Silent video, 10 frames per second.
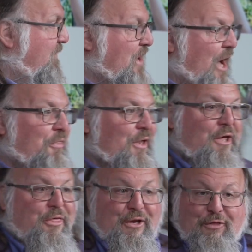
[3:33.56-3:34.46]
not that I
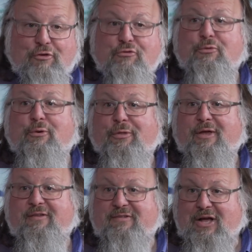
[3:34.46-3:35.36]
think that truth
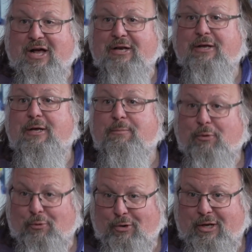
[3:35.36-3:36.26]
is not
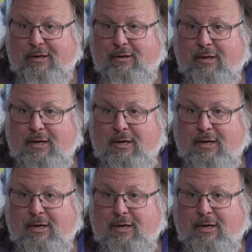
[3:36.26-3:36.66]
important,